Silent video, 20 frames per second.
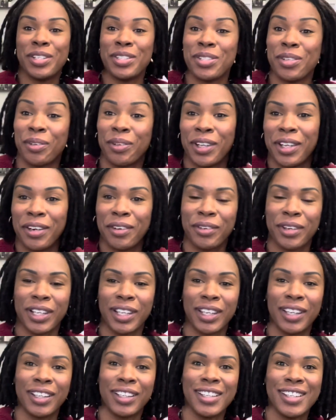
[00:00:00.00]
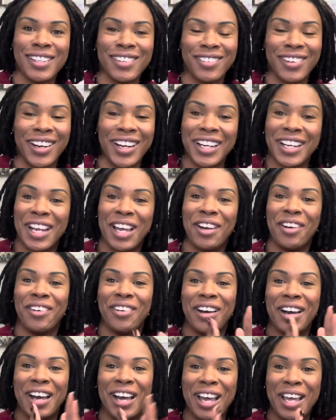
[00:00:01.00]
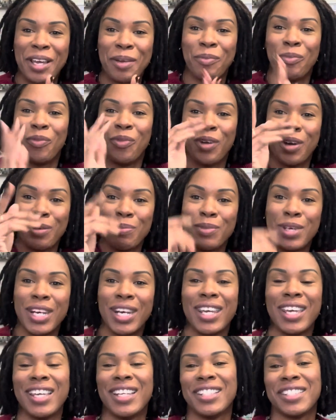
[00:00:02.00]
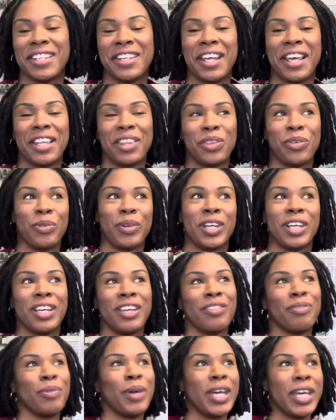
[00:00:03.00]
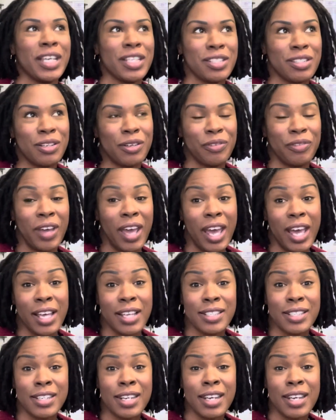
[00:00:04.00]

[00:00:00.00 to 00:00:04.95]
So literally right now, I am 1 minute into day 3 of my Esther fast.